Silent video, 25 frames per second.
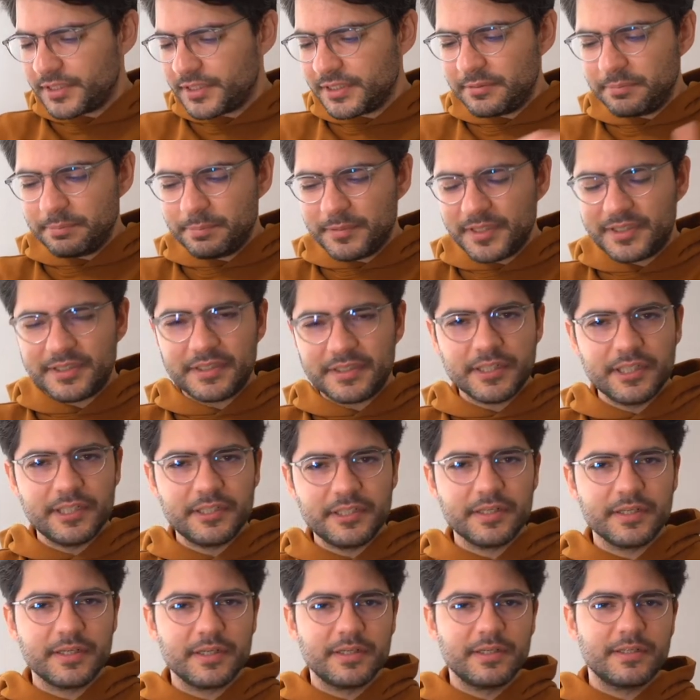and
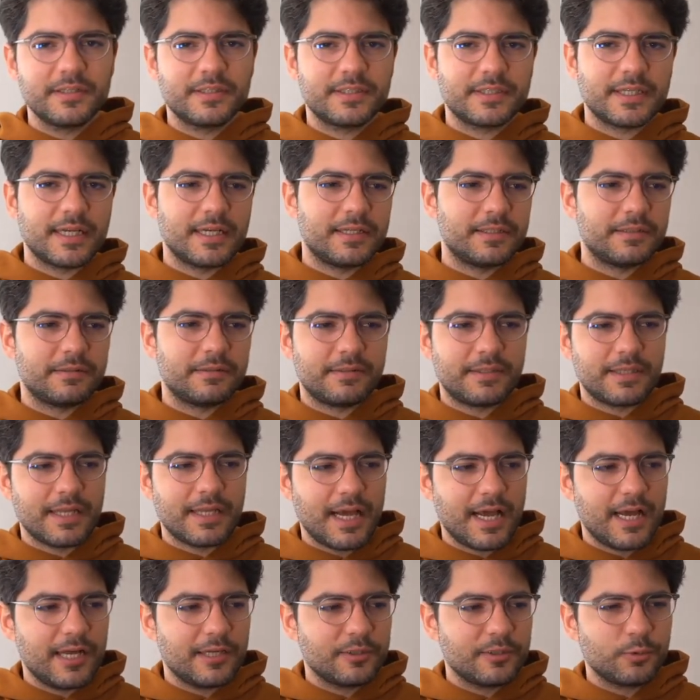materials and
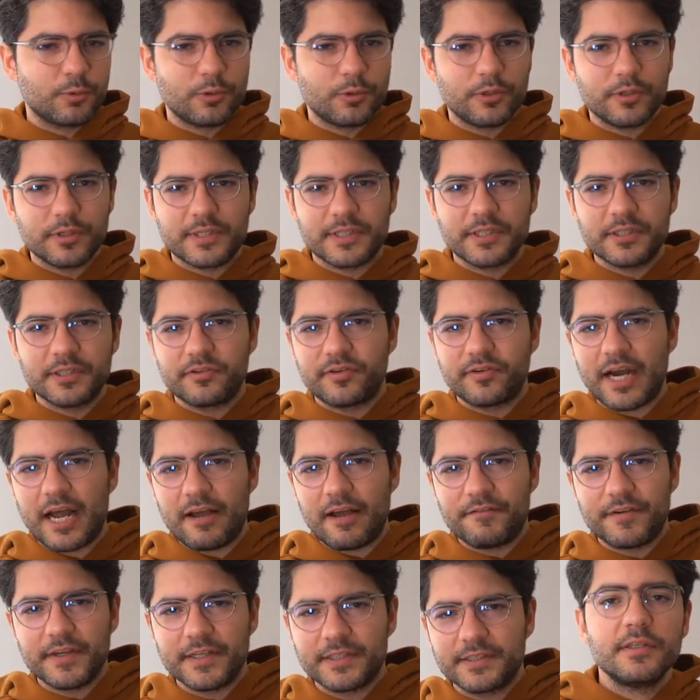handwork and
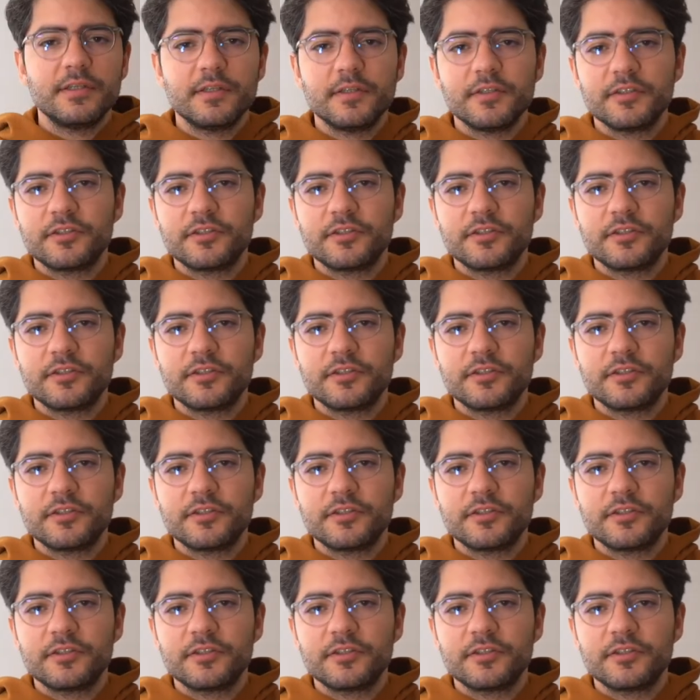graphics.